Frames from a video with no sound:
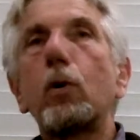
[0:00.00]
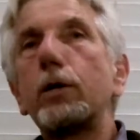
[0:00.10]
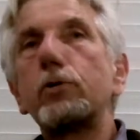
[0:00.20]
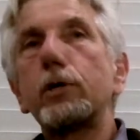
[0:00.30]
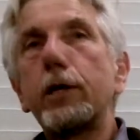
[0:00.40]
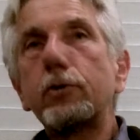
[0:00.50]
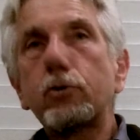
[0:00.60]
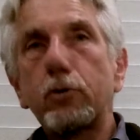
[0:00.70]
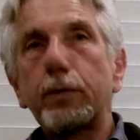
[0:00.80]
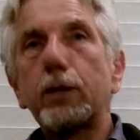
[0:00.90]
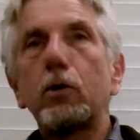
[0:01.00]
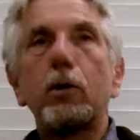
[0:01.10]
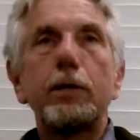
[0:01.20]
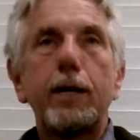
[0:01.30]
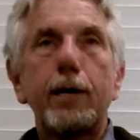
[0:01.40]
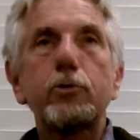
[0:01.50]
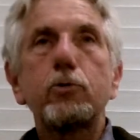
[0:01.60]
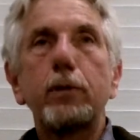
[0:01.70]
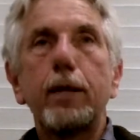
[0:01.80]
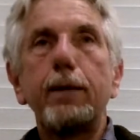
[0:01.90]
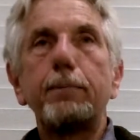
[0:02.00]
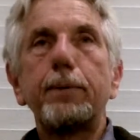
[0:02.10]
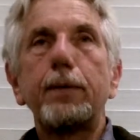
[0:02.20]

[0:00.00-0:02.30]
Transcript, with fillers: One is an instrument called the astrolabe,